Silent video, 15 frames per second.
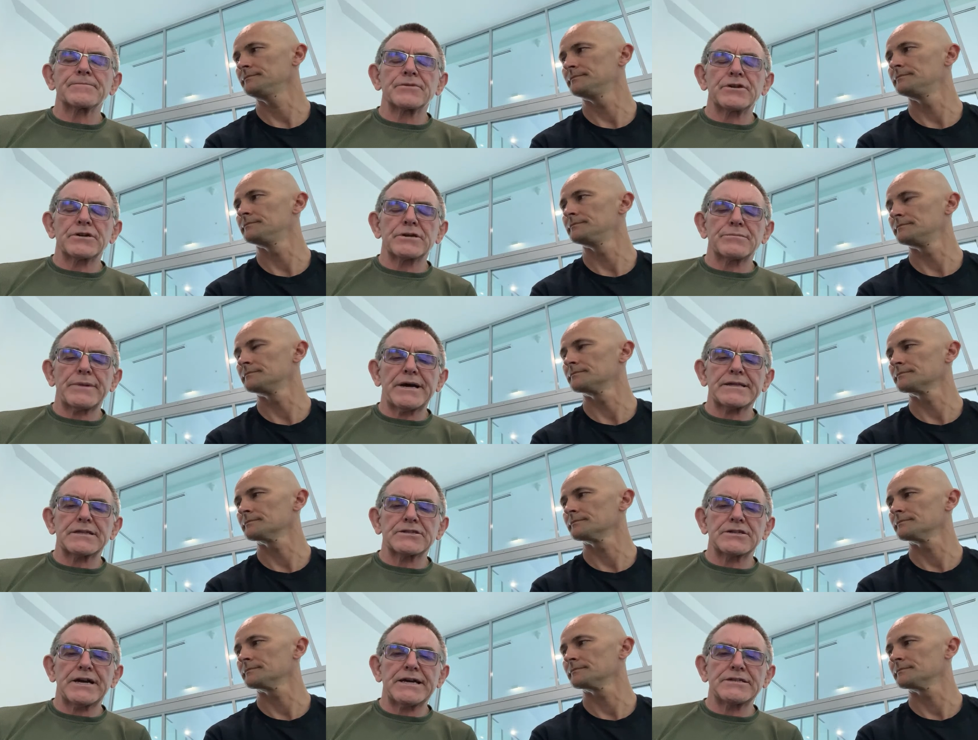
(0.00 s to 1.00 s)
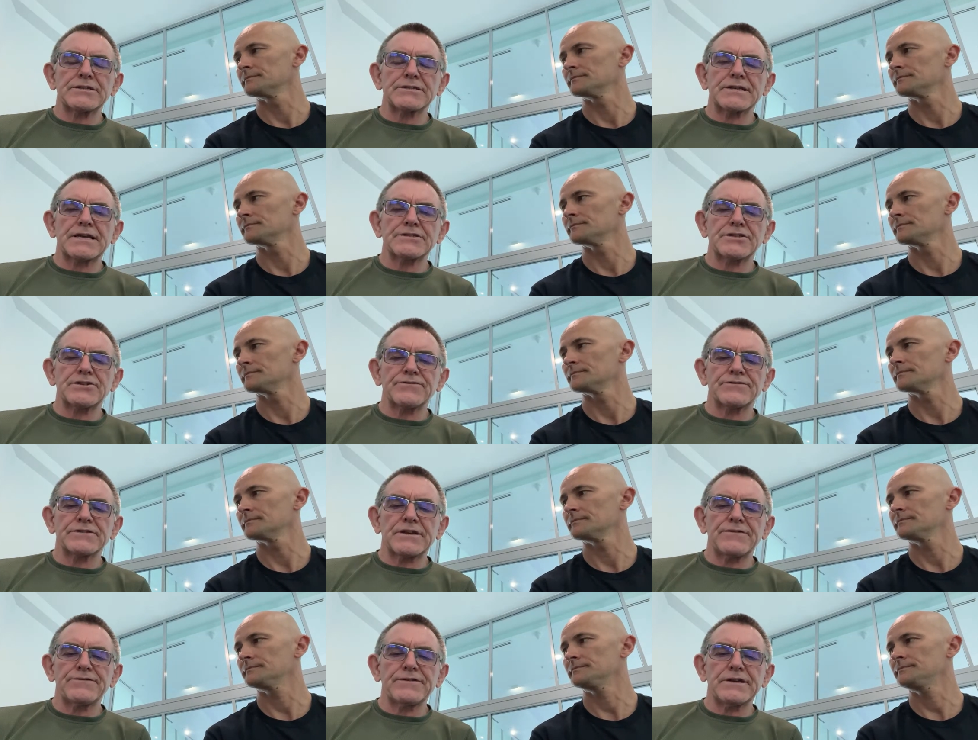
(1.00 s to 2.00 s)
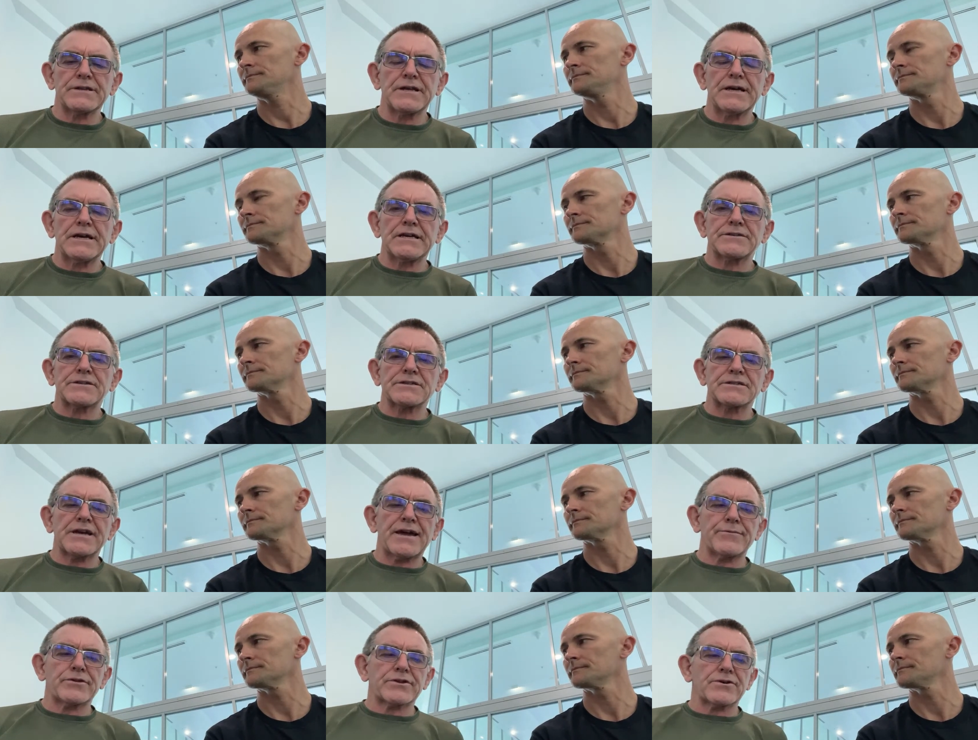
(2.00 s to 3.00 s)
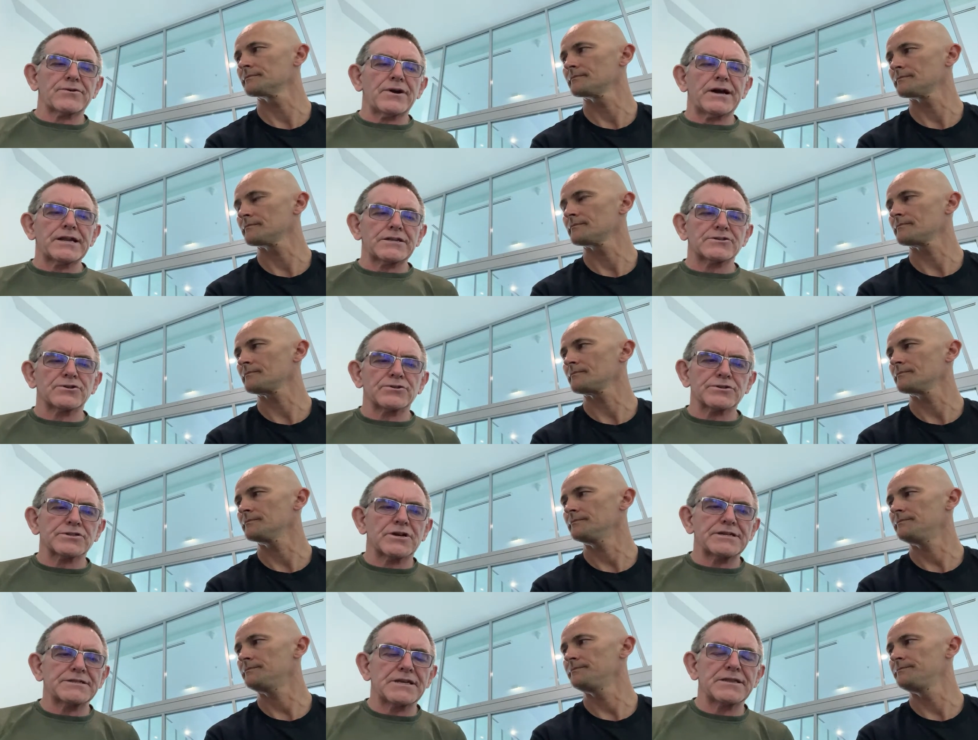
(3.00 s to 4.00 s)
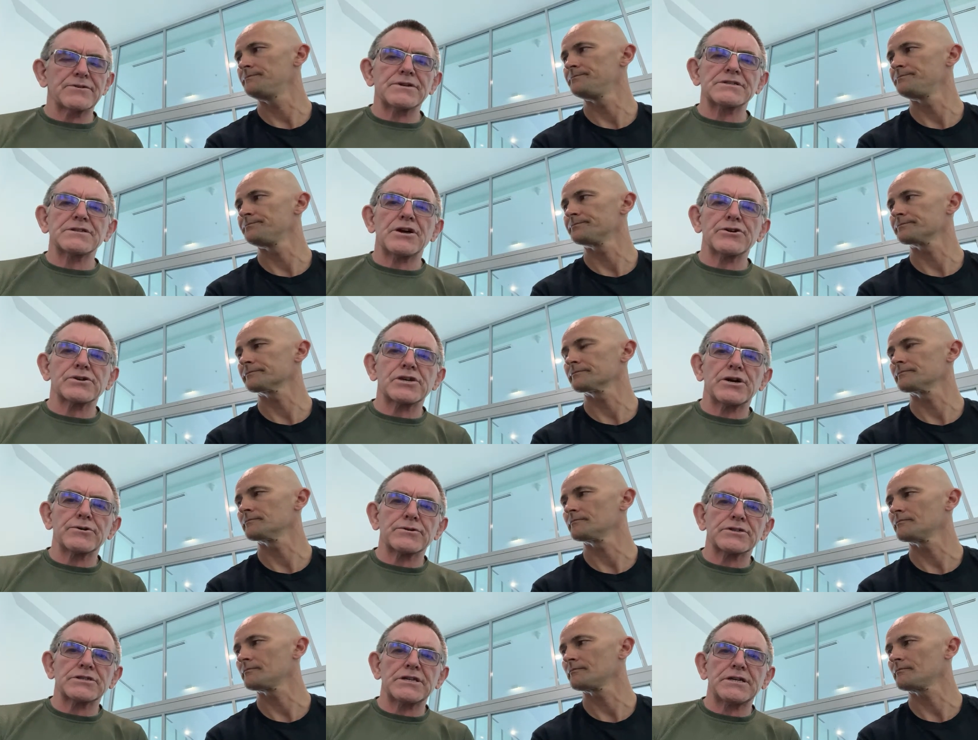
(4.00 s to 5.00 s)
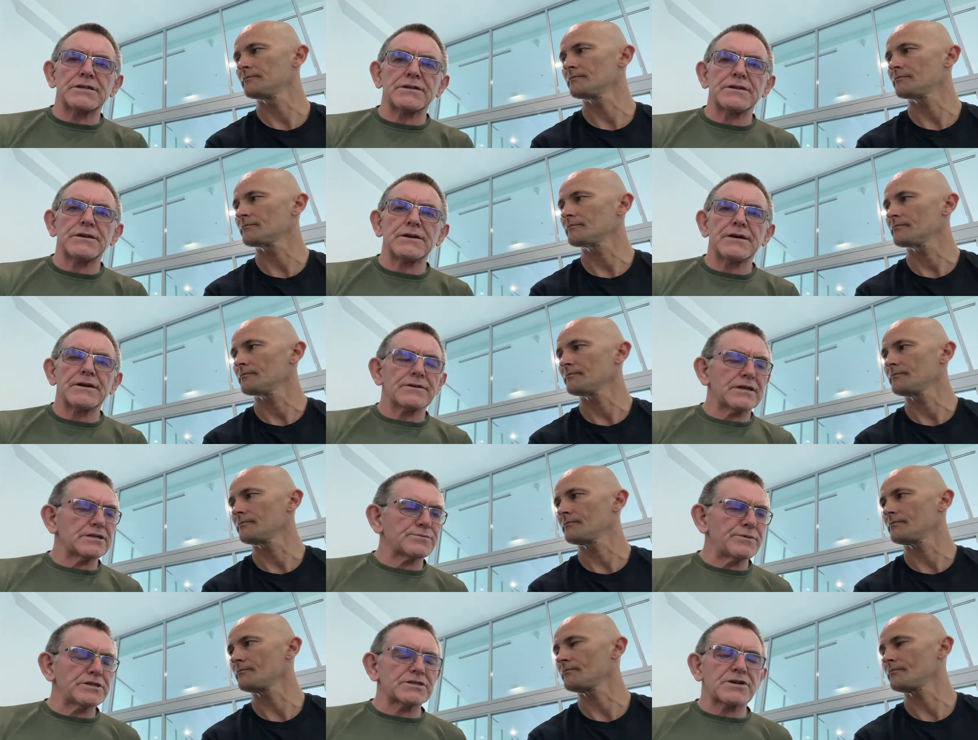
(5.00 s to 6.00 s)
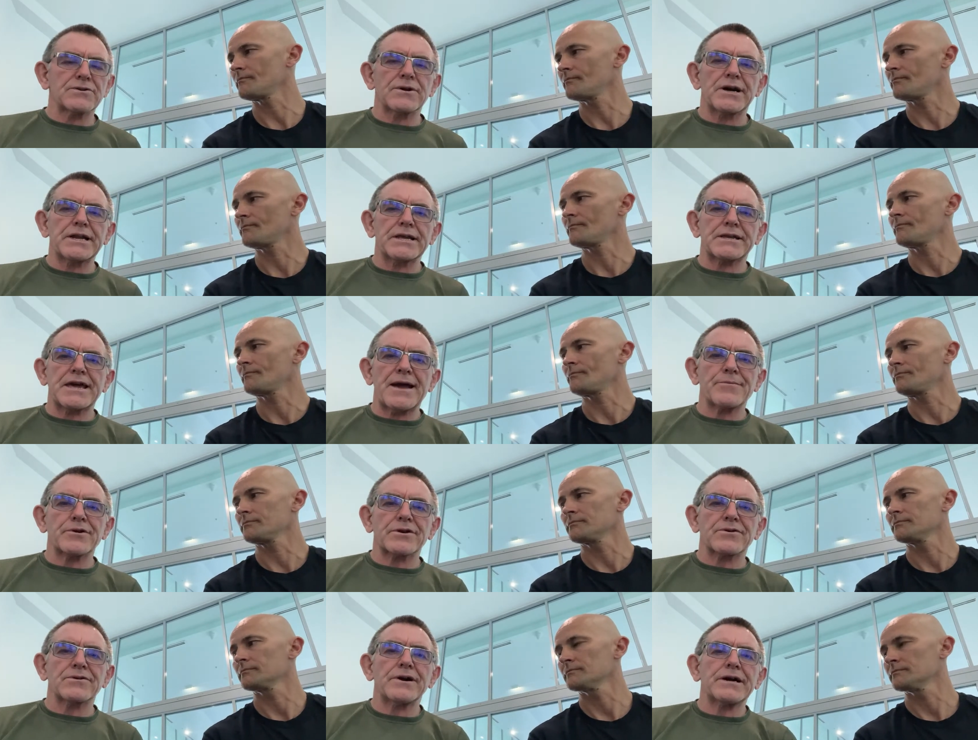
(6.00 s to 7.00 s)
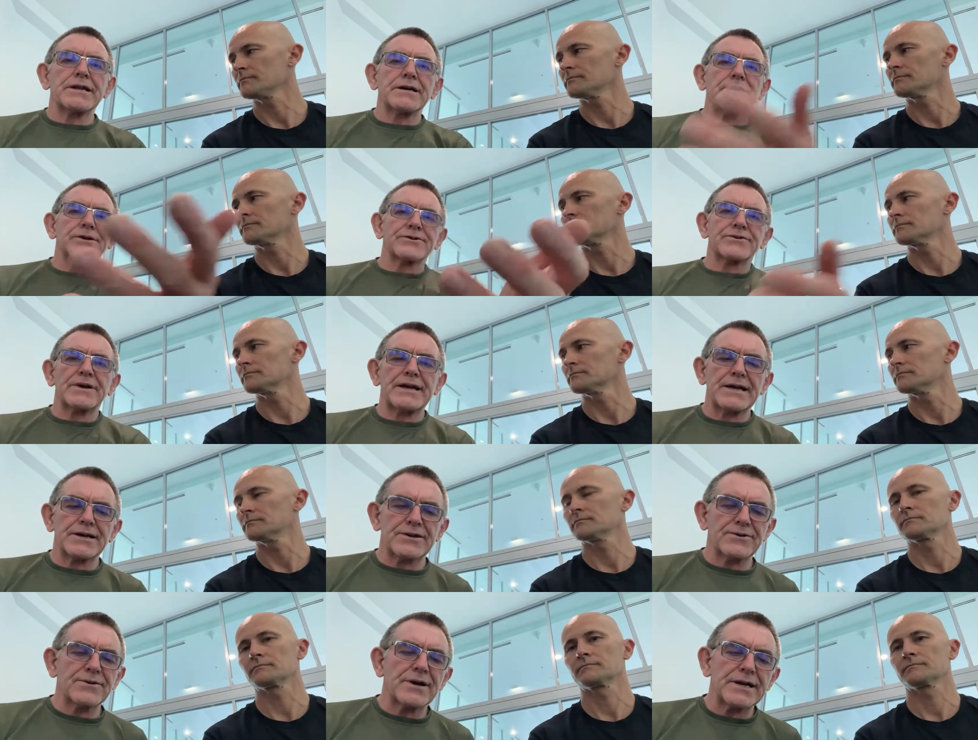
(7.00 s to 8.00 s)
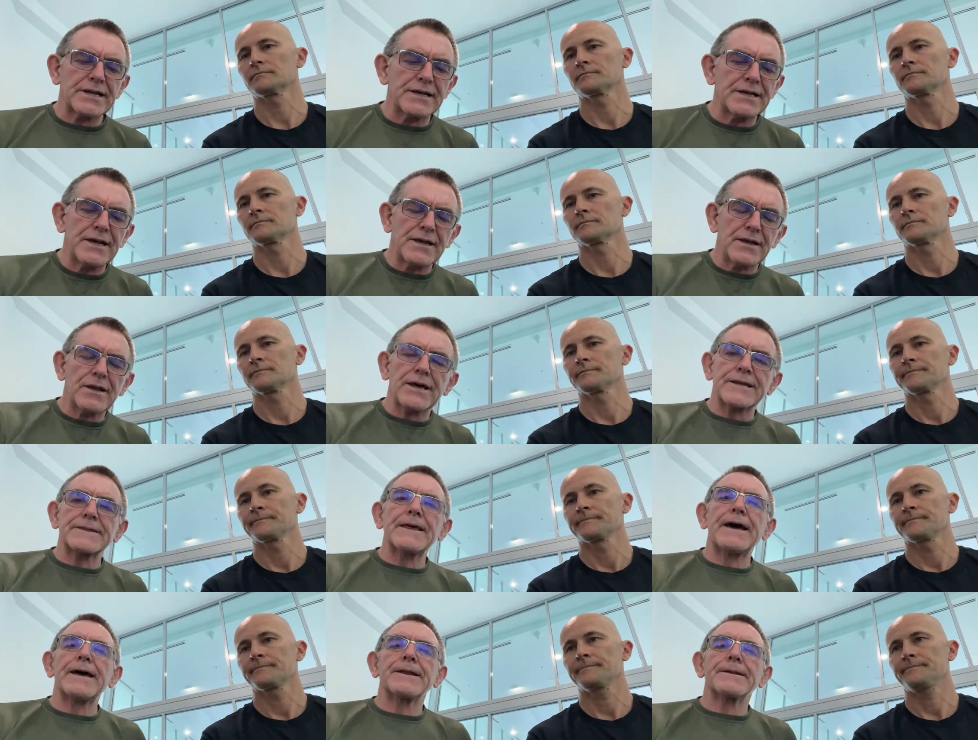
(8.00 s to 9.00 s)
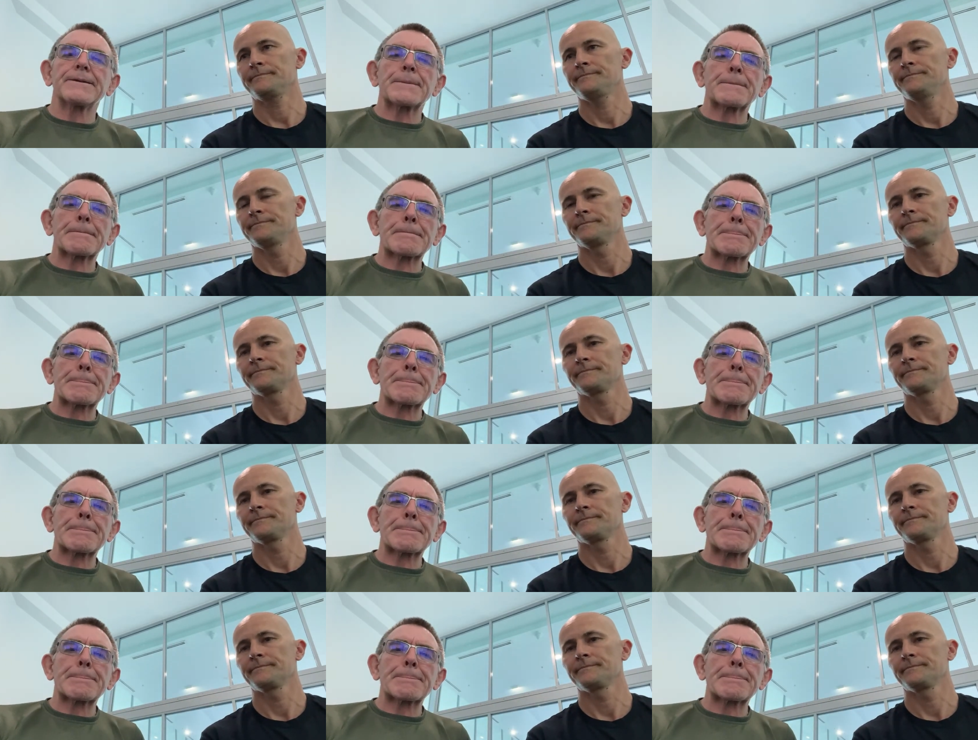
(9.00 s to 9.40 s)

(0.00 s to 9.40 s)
Speaker 1: You can make the changes as you see fit. It's the same with karate. So also, I said there is no Kyokushin. There's Mitch Karate, Cameron Karate, Andrea Karate, like that.